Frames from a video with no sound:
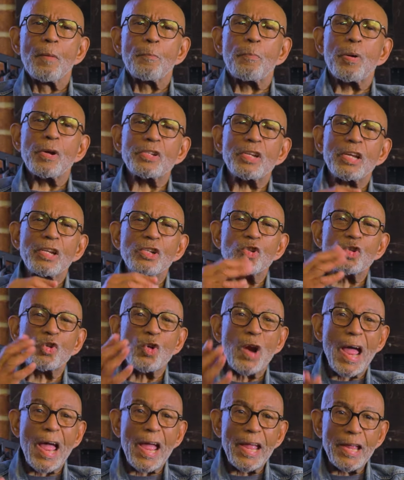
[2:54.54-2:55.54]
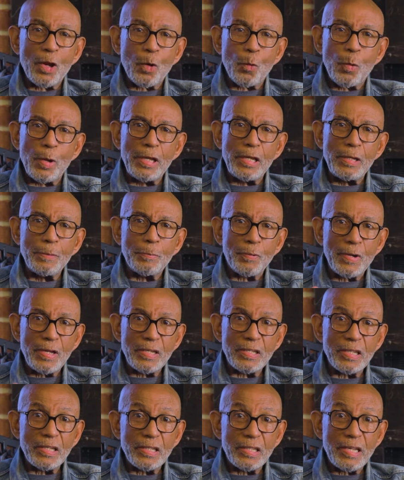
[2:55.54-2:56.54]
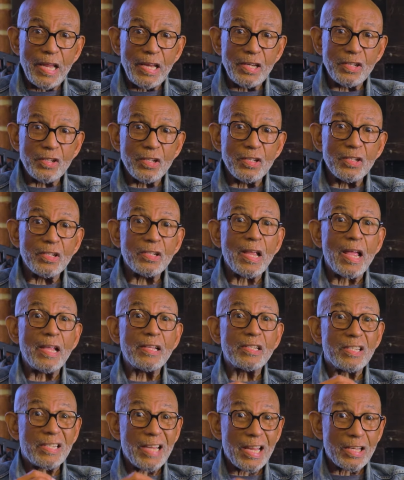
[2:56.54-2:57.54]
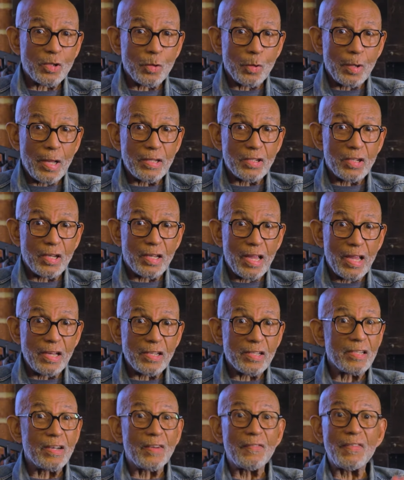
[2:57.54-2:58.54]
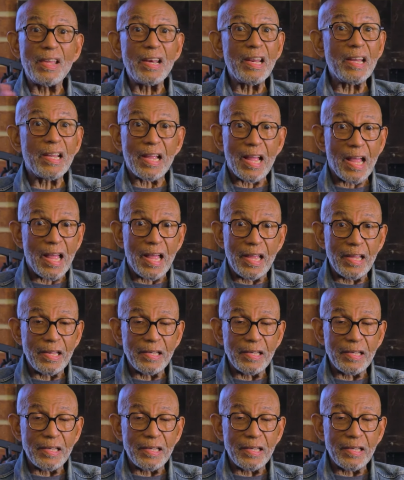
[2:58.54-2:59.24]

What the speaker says: Pushing drag queen presentations and sexual education of any kind